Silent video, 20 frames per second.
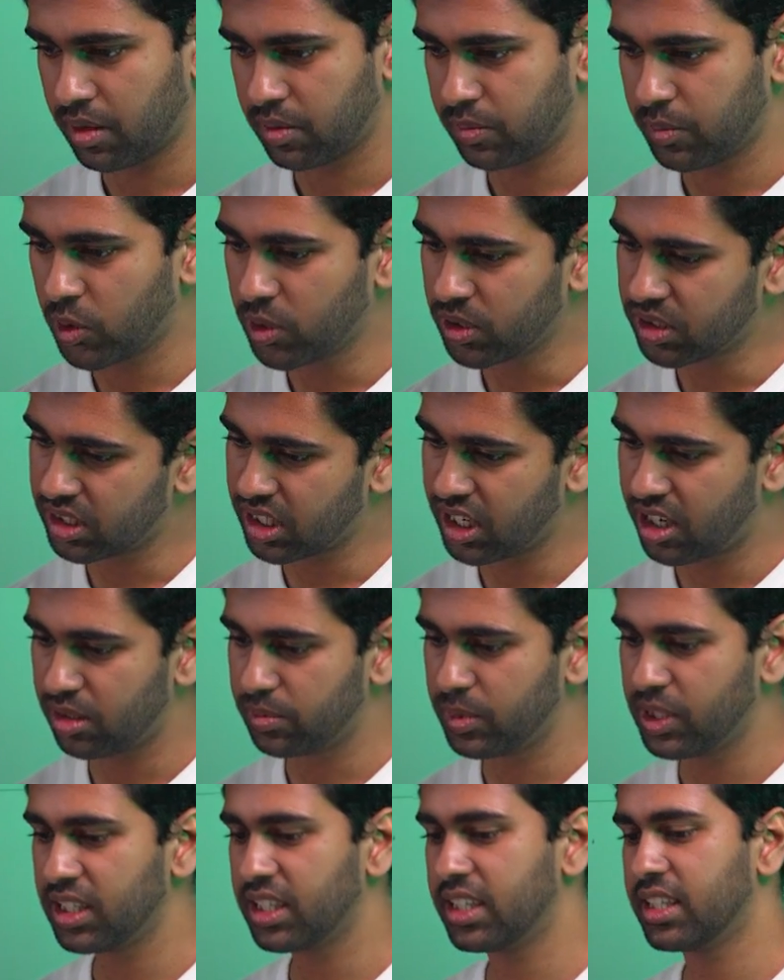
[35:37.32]
both
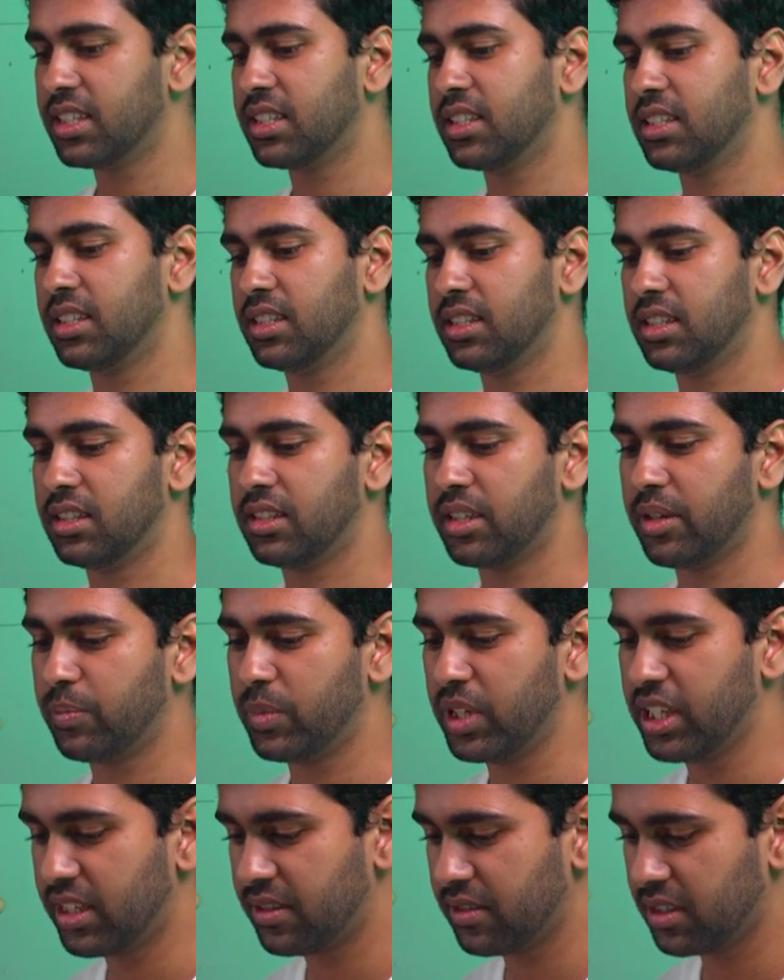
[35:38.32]
Laravel and
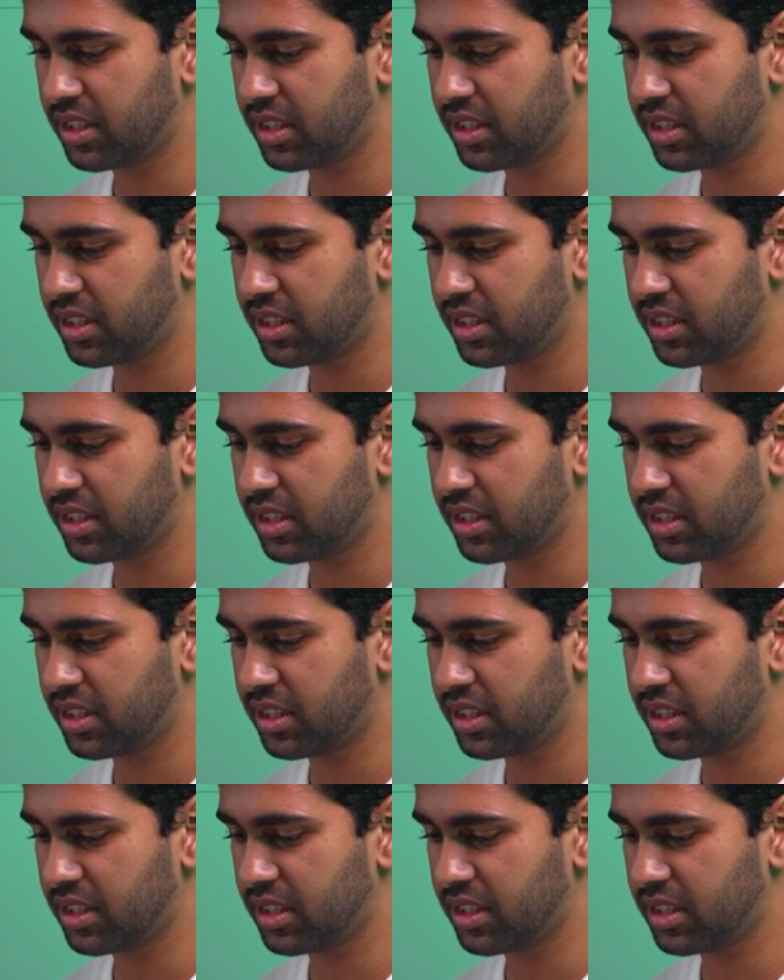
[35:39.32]
Replit